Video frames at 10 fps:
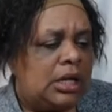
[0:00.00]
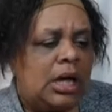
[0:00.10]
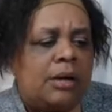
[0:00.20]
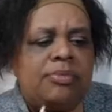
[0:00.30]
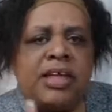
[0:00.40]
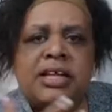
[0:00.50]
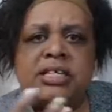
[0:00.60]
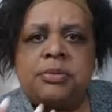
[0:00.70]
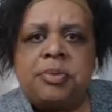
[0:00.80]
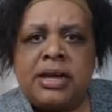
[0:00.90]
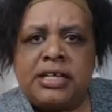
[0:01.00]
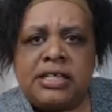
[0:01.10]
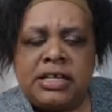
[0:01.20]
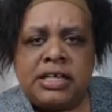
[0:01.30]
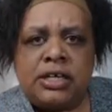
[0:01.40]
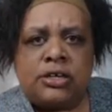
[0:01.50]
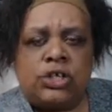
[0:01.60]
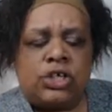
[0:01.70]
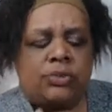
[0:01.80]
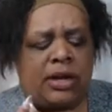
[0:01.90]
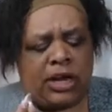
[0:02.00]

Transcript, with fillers: Um, that's the Piscean energy, right?